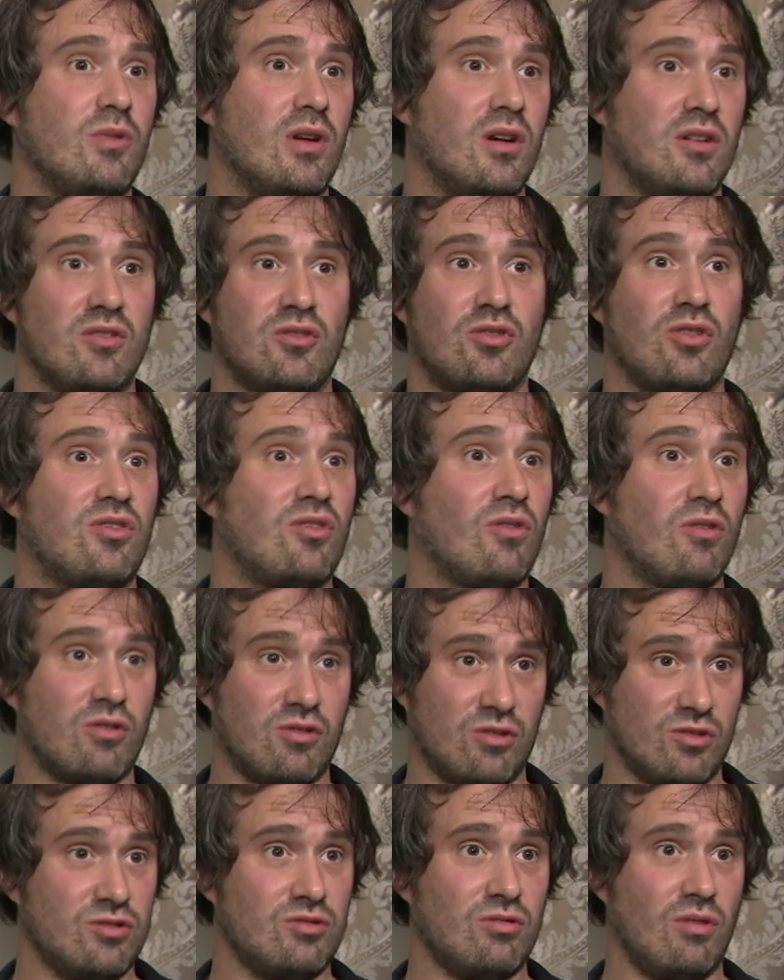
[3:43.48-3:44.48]
we are in total
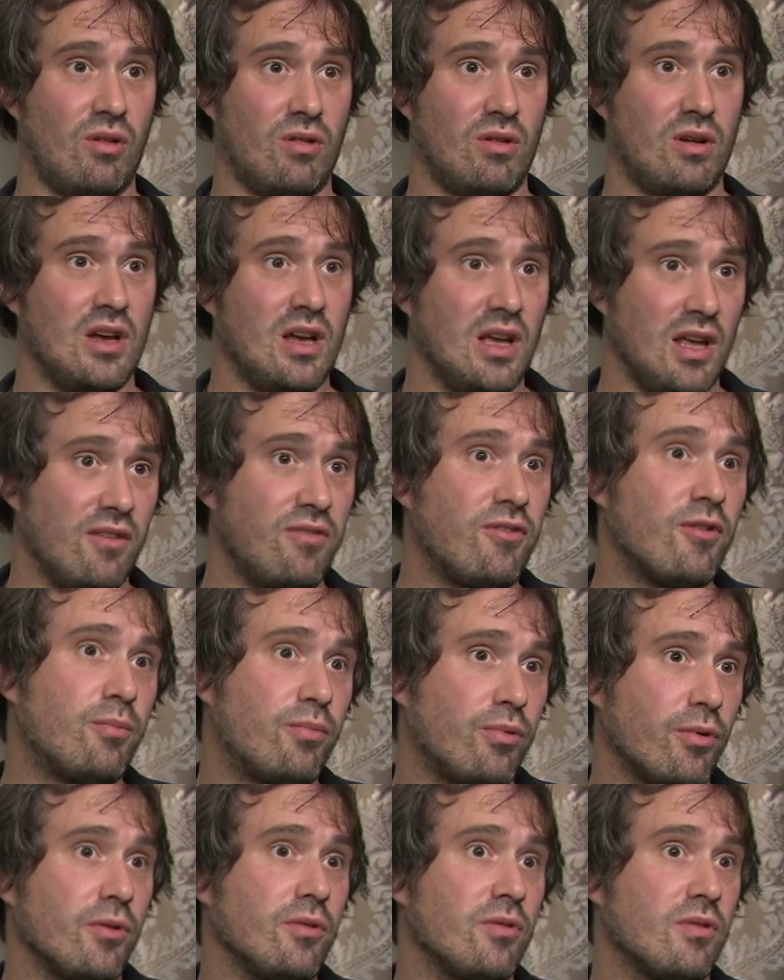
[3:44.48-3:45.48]
control. If a
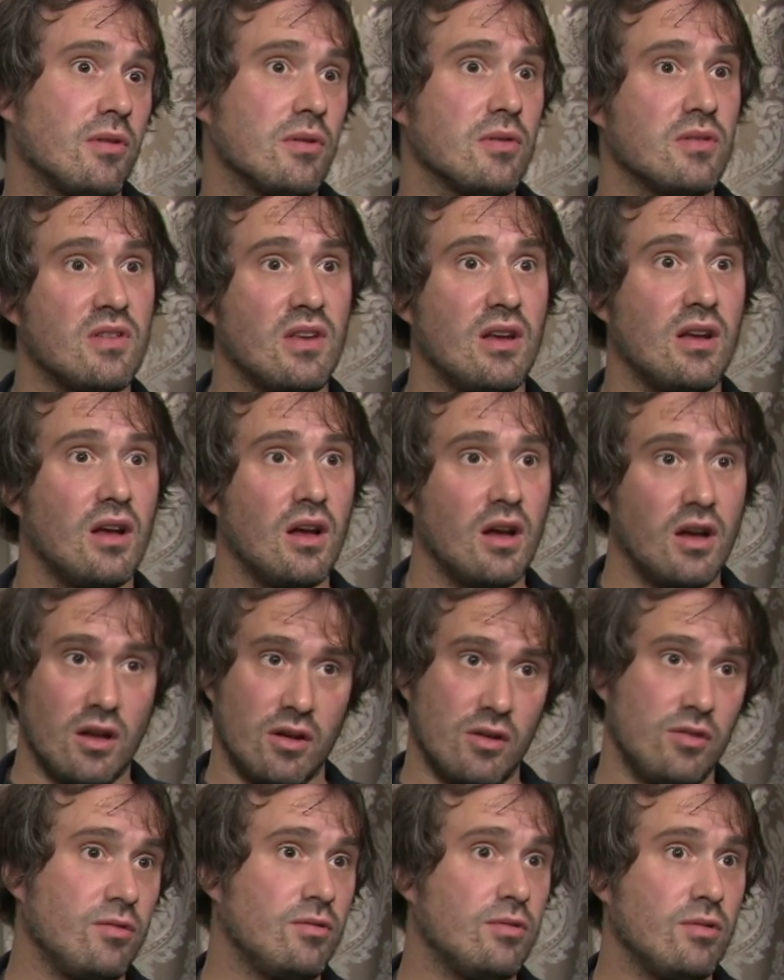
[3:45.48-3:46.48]
producer say
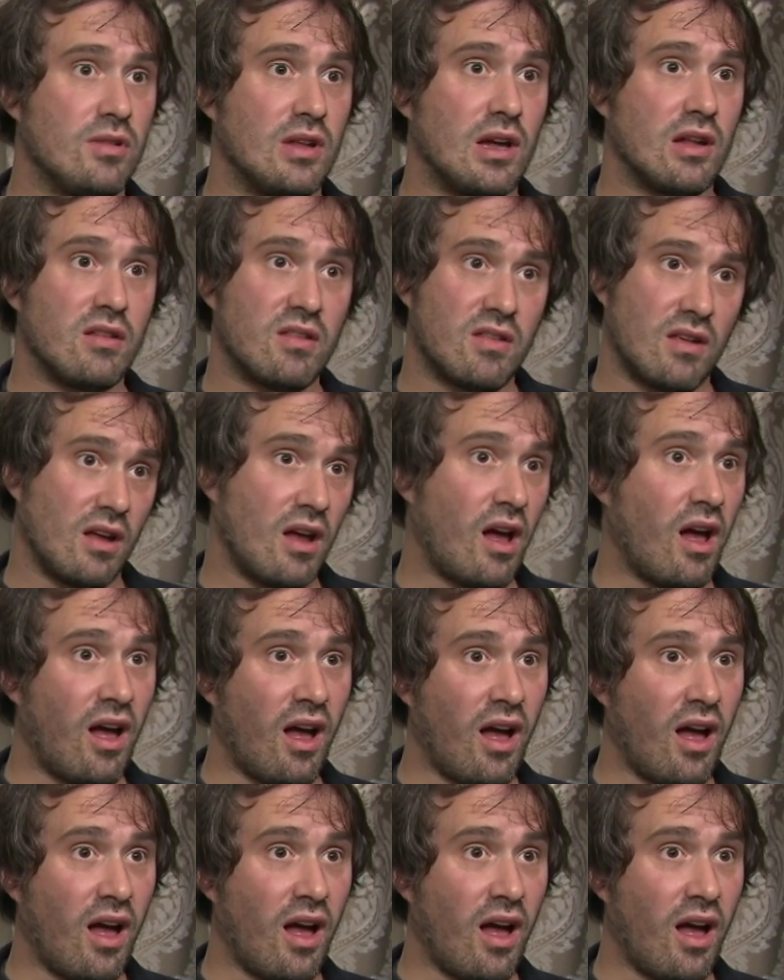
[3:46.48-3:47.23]
you do that, say